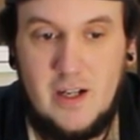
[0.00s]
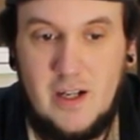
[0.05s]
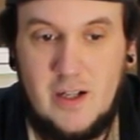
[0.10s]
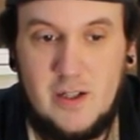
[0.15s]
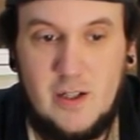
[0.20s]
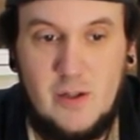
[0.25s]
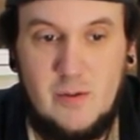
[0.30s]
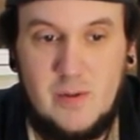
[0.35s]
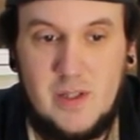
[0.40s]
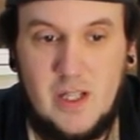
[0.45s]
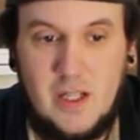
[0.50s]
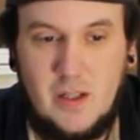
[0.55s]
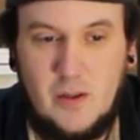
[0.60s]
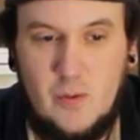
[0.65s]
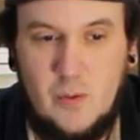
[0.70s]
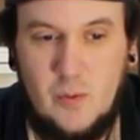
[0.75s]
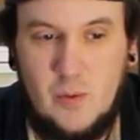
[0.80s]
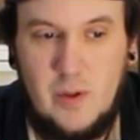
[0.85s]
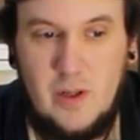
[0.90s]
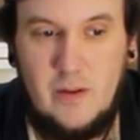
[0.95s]
She was like
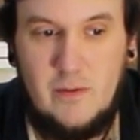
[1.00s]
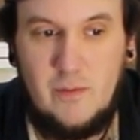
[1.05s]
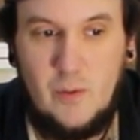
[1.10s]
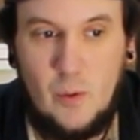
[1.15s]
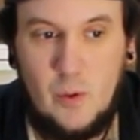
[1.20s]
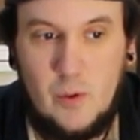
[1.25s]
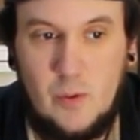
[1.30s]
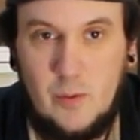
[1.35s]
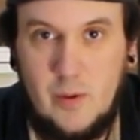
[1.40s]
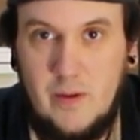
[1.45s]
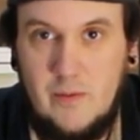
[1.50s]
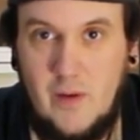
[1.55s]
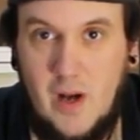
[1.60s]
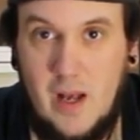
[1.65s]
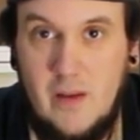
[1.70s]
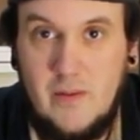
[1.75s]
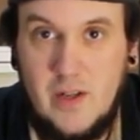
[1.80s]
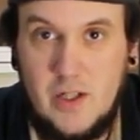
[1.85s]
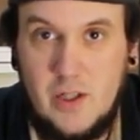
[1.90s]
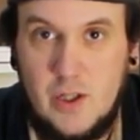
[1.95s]
24,
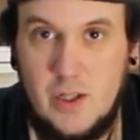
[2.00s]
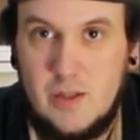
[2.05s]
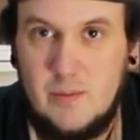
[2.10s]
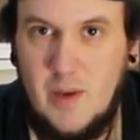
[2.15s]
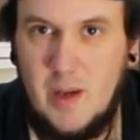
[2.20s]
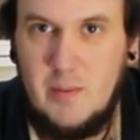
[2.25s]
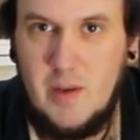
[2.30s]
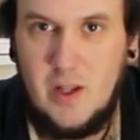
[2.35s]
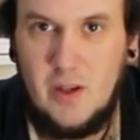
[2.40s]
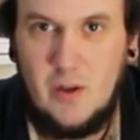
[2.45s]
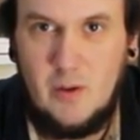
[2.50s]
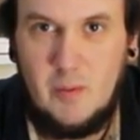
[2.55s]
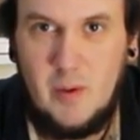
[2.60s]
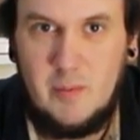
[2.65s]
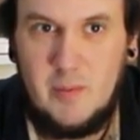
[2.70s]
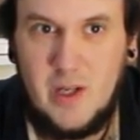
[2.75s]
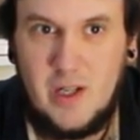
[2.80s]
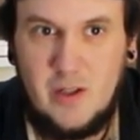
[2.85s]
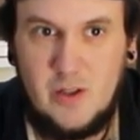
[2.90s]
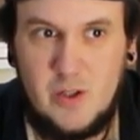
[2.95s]
25 inches, maybe a little
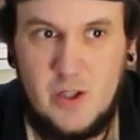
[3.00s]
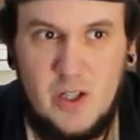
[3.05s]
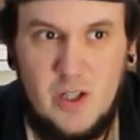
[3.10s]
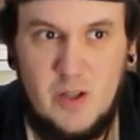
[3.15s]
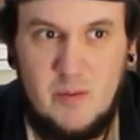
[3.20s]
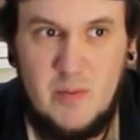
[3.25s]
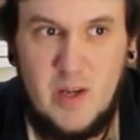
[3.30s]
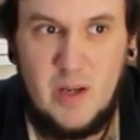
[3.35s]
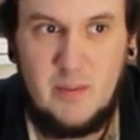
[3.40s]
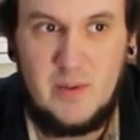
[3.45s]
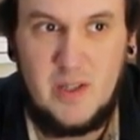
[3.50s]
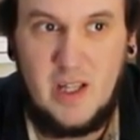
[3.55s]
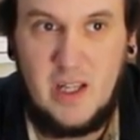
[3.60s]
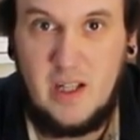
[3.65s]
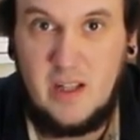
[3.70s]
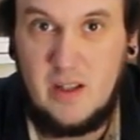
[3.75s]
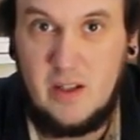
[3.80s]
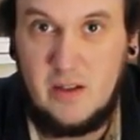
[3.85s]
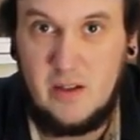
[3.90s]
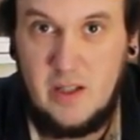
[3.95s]
bit bigger. She could be up to
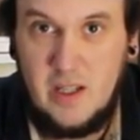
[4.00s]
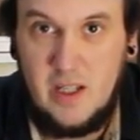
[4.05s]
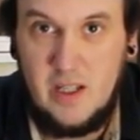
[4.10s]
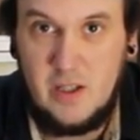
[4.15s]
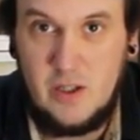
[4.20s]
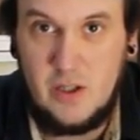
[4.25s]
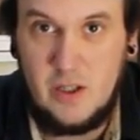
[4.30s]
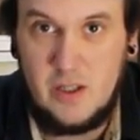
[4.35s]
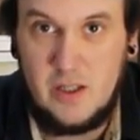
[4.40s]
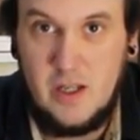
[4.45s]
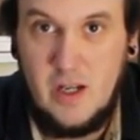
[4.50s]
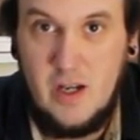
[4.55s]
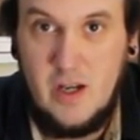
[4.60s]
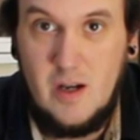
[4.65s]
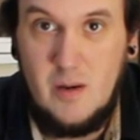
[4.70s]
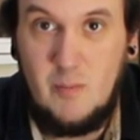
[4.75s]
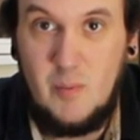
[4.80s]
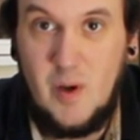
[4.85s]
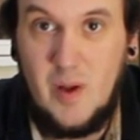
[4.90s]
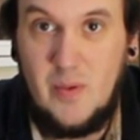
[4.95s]
like 30 inches.
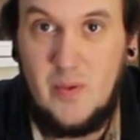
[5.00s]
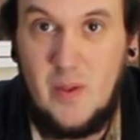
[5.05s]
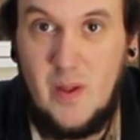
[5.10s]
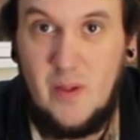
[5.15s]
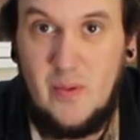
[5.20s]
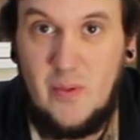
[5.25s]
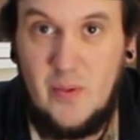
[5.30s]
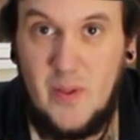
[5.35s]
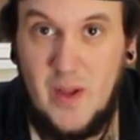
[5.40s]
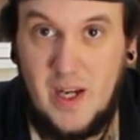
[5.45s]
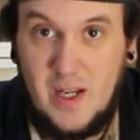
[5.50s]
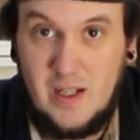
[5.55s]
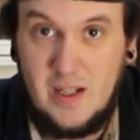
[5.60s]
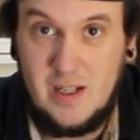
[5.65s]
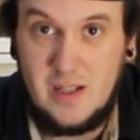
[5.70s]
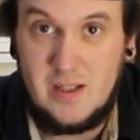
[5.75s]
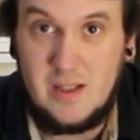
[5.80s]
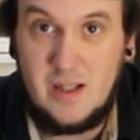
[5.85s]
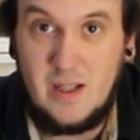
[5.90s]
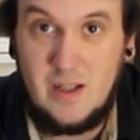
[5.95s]
But the
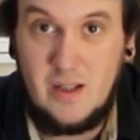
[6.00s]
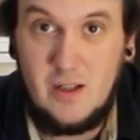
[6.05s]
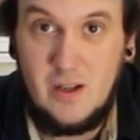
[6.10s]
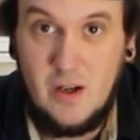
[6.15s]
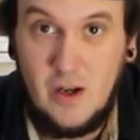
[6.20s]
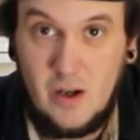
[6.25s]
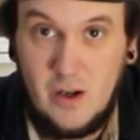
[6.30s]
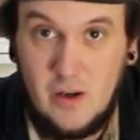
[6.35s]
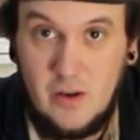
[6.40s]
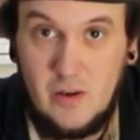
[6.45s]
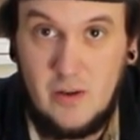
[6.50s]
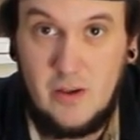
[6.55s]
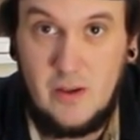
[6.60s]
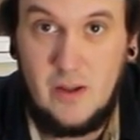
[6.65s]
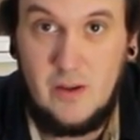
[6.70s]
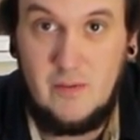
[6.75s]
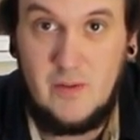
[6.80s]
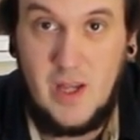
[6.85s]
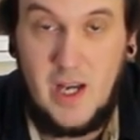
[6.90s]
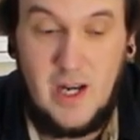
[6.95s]
thickness, the girth
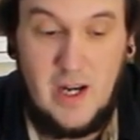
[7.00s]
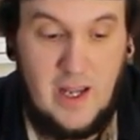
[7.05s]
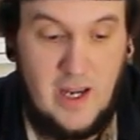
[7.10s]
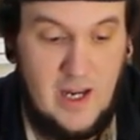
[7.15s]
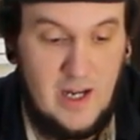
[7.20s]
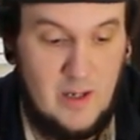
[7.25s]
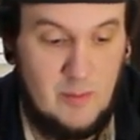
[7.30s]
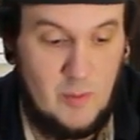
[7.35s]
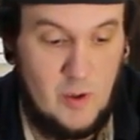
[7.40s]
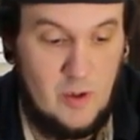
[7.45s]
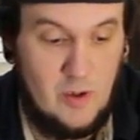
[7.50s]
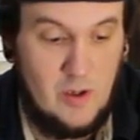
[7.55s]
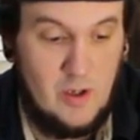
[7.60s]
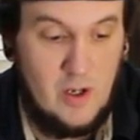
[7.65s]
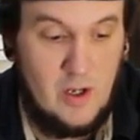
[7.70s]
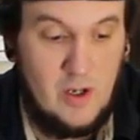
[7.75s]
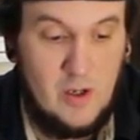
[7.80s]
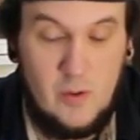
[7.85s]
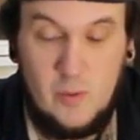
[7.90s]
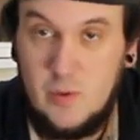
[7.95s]
of that animal
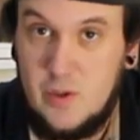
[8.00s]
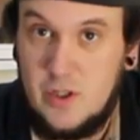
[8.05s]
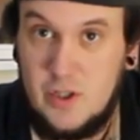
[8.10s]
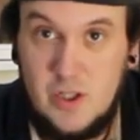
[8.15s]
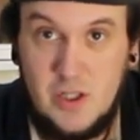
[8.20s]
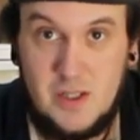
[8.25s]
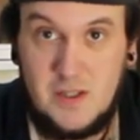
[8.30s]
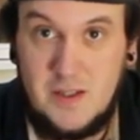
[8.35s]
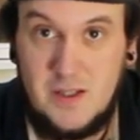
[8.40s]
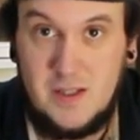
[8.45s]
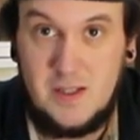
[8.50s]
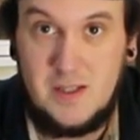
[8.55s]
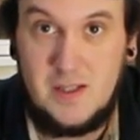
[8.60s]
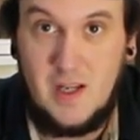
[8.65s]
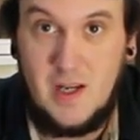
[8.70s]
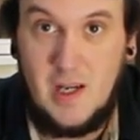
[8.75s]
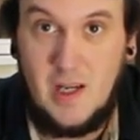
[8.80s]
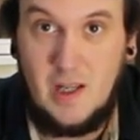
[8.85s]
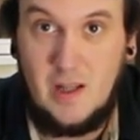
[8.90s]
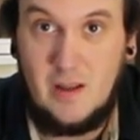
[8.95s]
was just
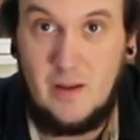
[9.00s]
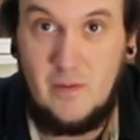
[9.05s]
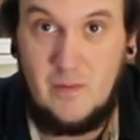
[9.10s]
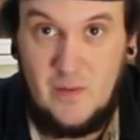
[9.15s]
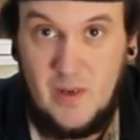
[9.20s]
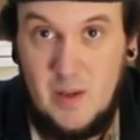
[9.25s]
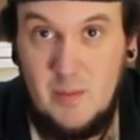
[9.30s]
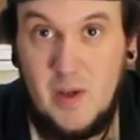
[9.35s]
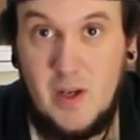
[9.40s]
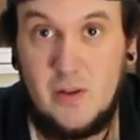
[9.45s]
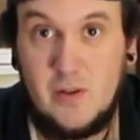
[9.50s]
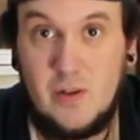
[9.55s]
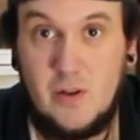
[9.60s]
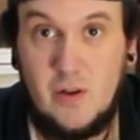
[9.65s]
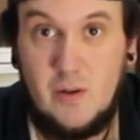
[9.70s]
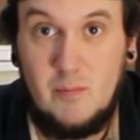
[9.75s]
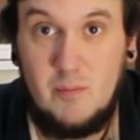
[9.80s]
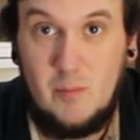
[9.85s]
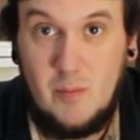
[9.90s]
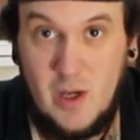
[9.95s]
insane. The females
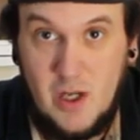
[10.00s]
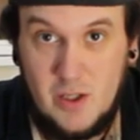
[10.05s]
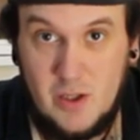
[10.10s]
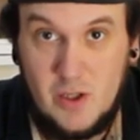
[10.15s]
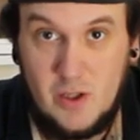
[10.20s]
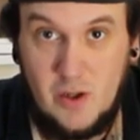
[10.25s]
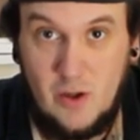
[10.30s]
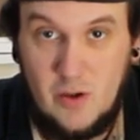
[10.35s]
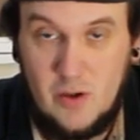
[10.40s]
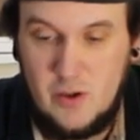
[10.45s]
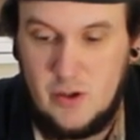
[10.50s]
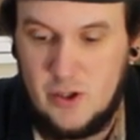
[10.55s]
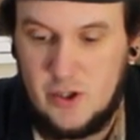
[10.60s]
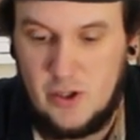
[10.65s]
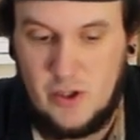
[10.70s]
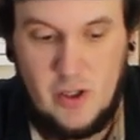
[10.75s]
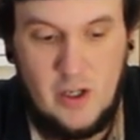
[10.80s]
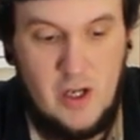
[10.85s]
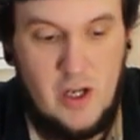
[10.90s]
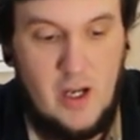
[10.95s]
are much
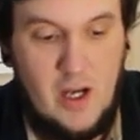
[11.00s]
larger.